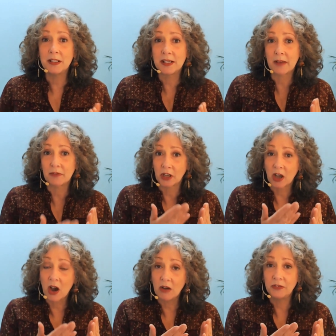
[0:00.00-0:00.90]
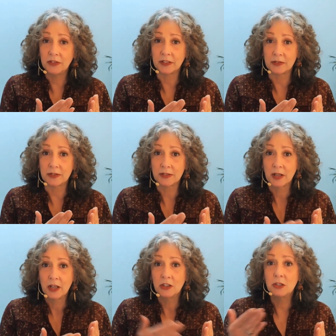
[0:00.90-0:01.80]
to have the confidence
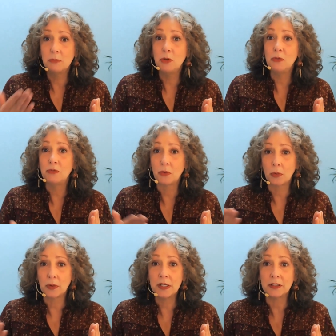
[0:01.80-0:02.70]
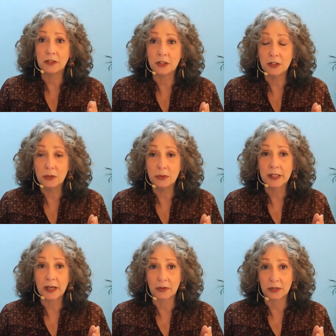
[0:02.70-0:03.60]
to move forward into new
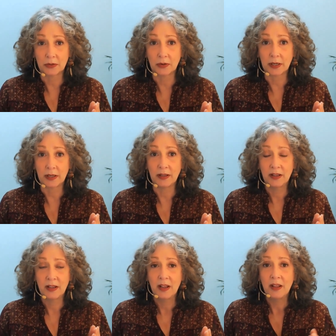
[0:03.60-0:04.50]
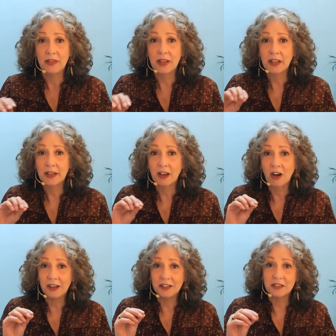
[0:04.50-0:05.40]
territory. They get
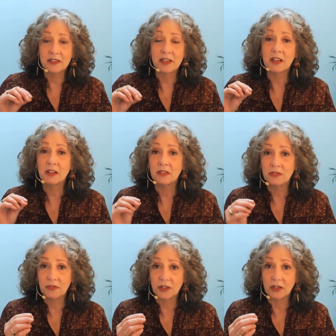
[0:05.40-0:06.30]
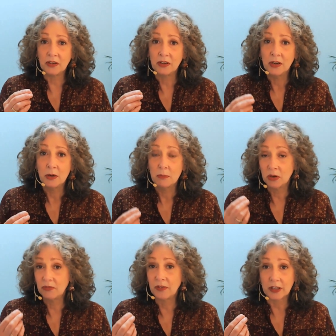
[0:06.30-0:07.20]
caught in a cycle of fear,
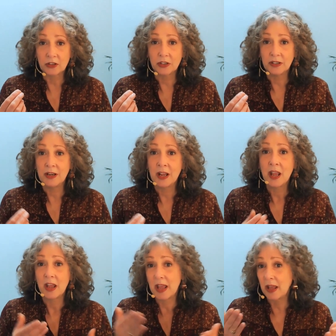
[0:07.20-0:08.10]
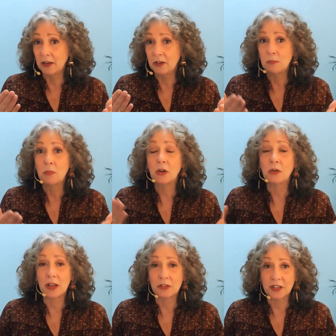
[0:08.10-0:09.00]
perfection, and
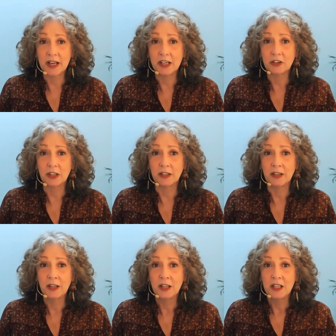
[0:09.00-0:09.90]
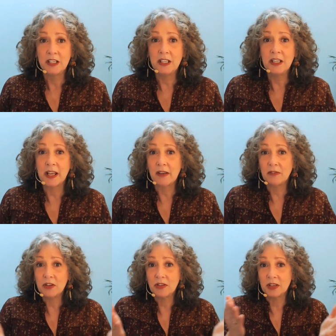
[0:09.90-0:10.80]
procrastination, needing
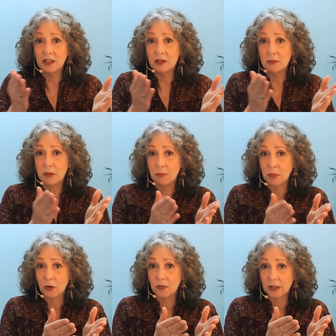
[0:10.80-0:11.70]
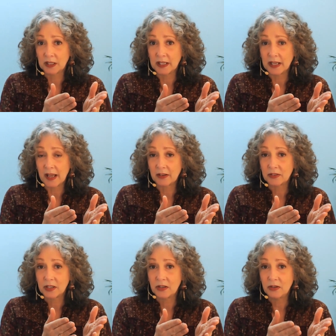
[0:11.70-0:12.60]
everything to be perfectly
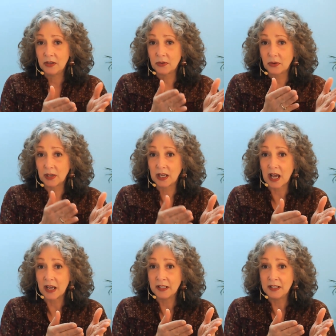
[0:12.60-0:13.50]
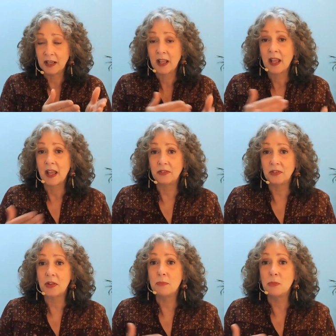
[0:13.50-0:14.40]
executed or aligned as
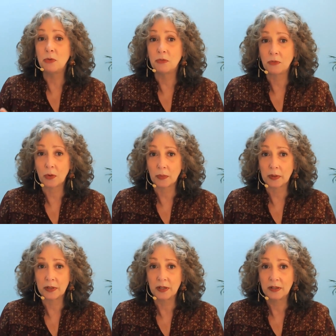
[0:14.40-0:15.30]
they move forward.